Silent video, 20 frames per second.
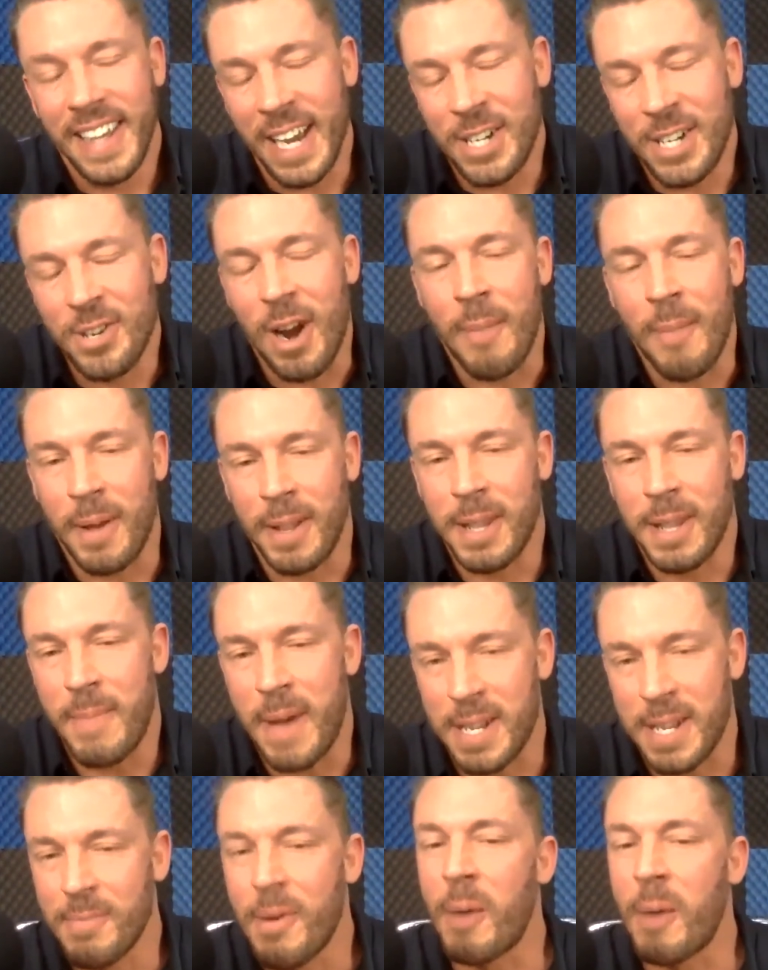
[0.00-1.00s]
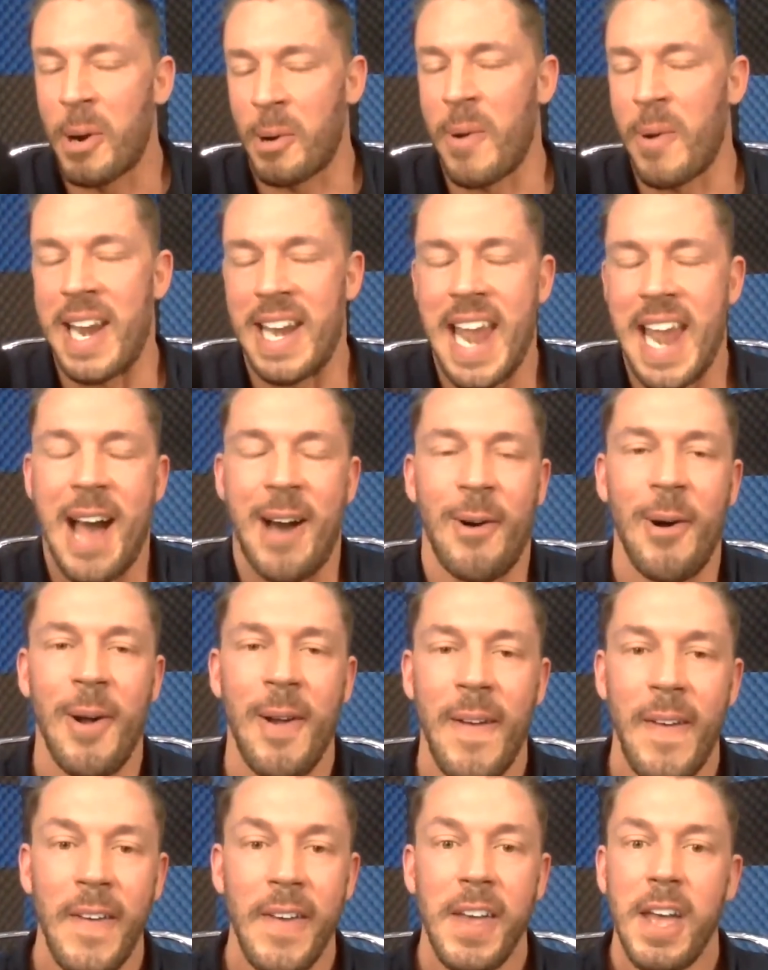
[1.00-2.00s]
Like, sure, I'm in the best moment right
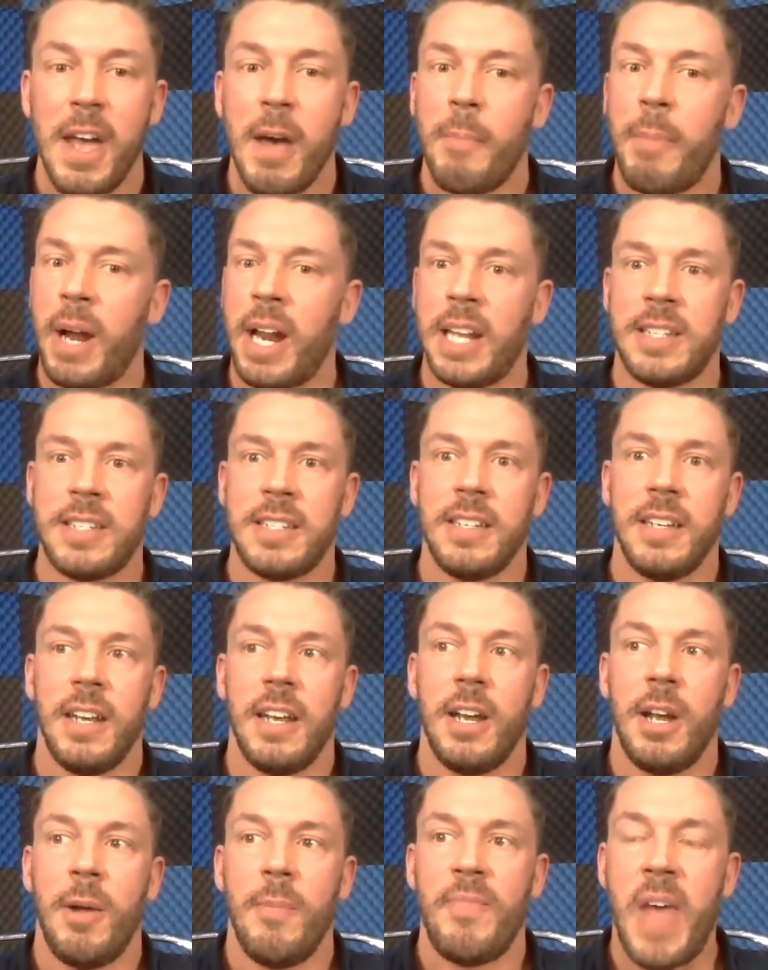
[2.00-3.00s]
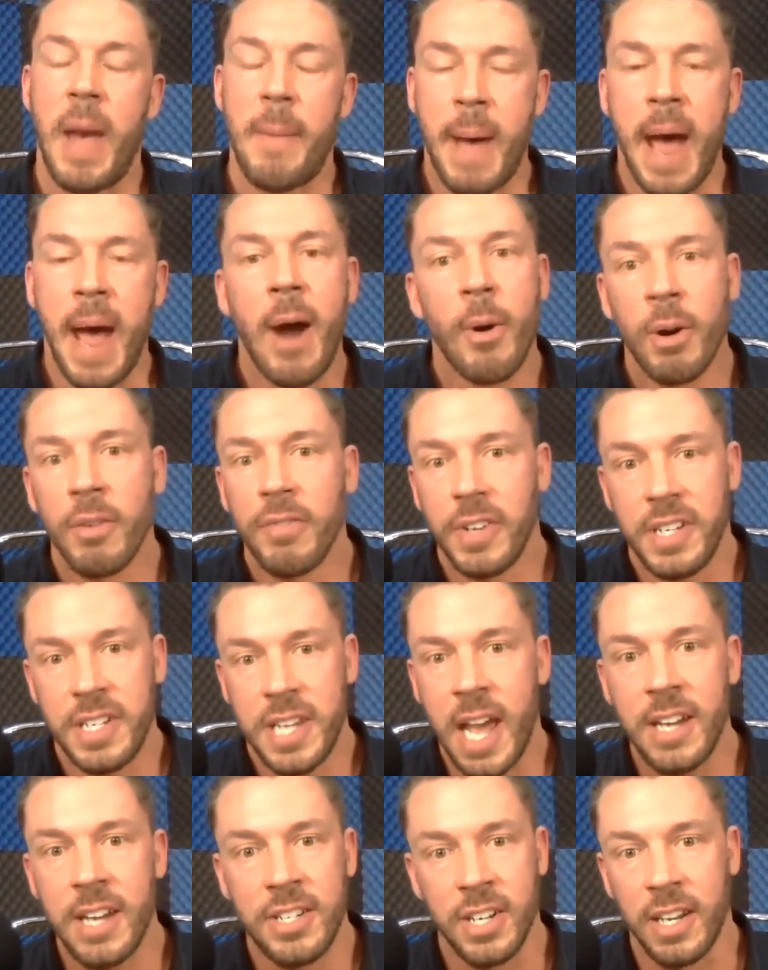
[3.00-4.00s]
now, But it's that power of
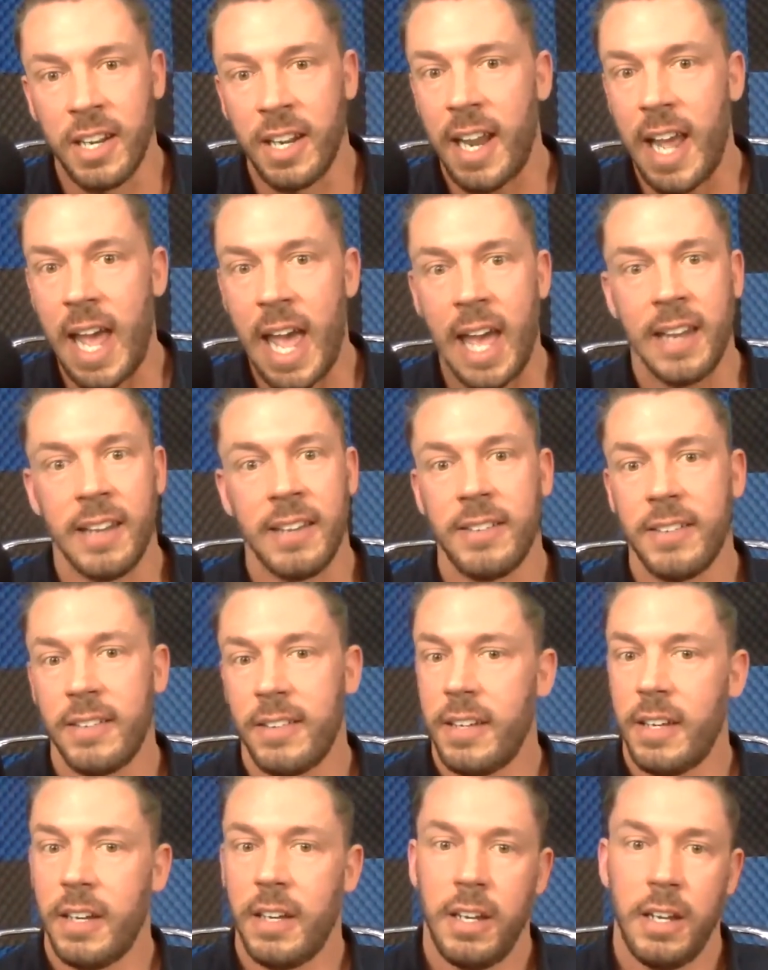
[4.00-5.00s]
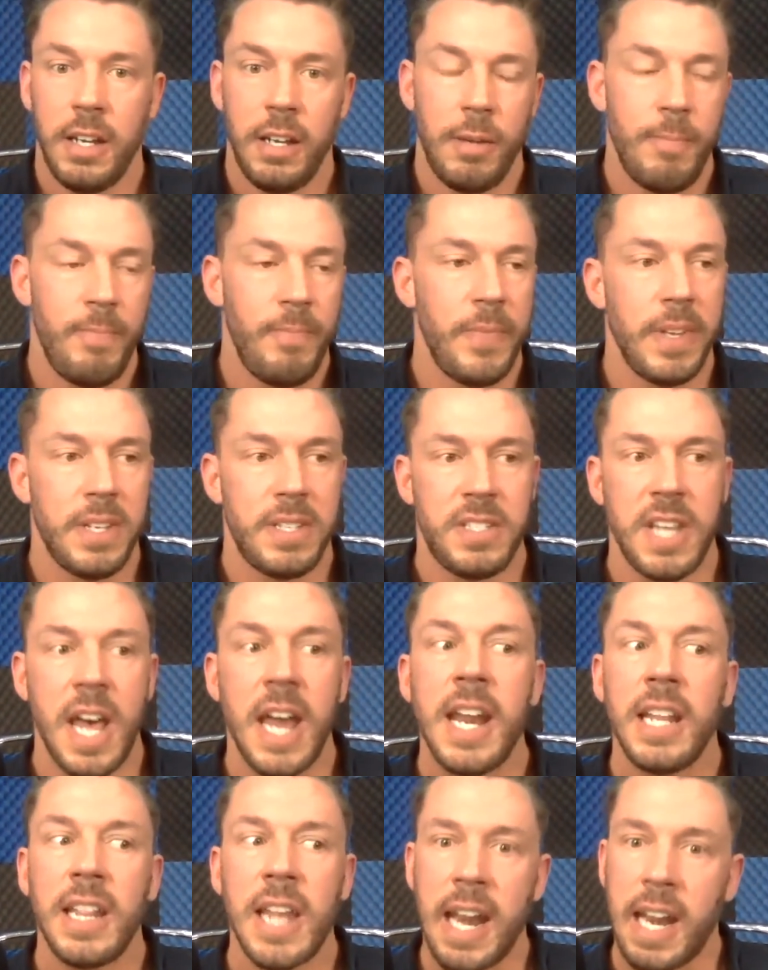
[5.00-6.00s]
intention and
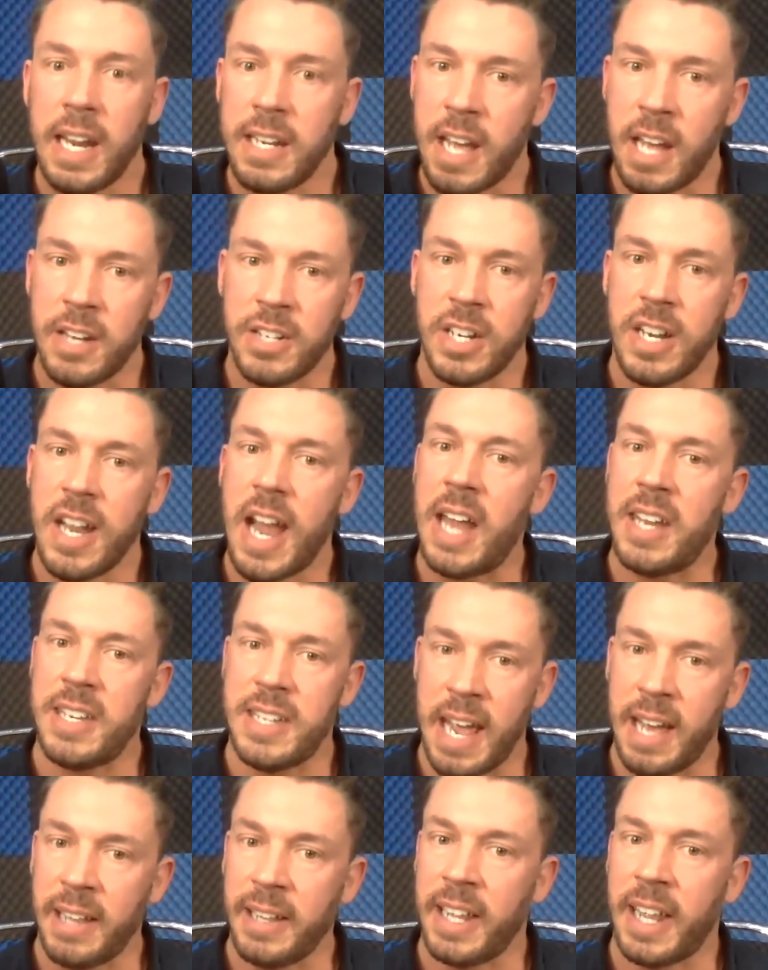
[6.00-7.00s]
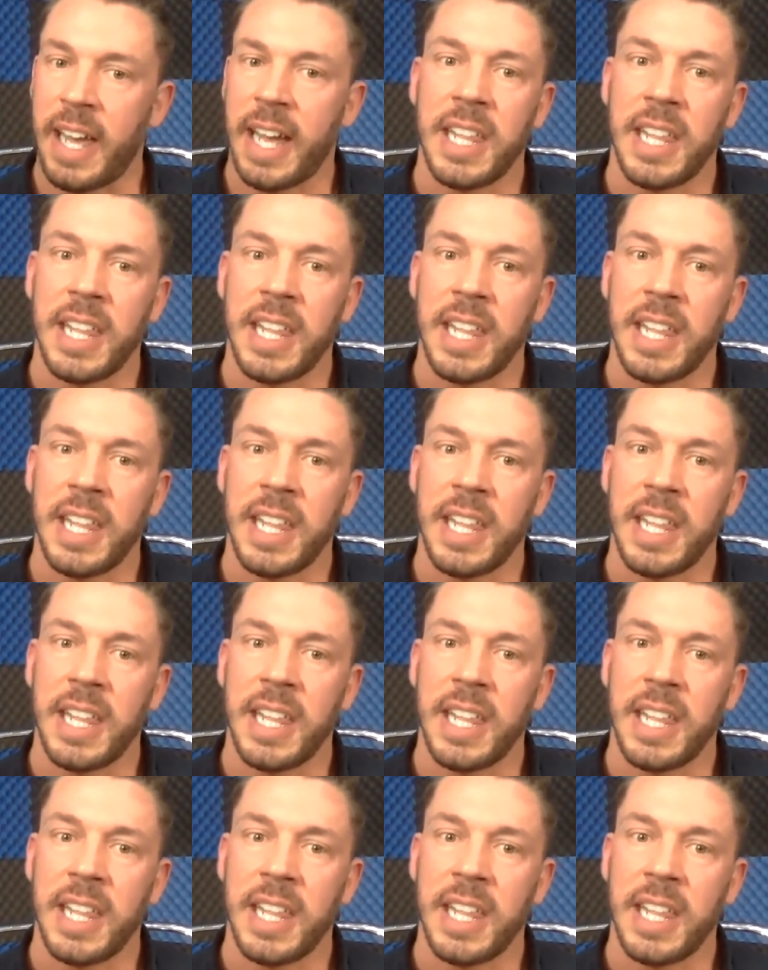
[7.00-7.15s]
setting that intention, not daily.